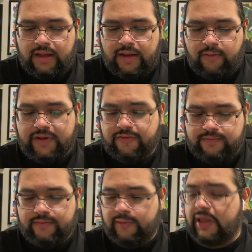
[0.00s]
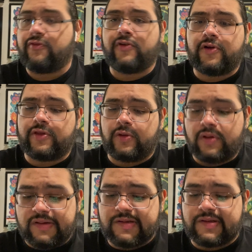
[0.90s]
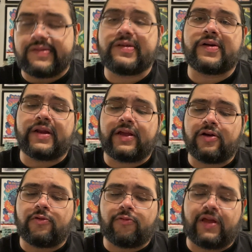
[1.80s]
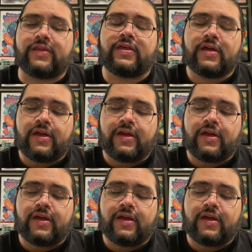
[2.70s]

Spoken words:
without further ado, let's just get started here with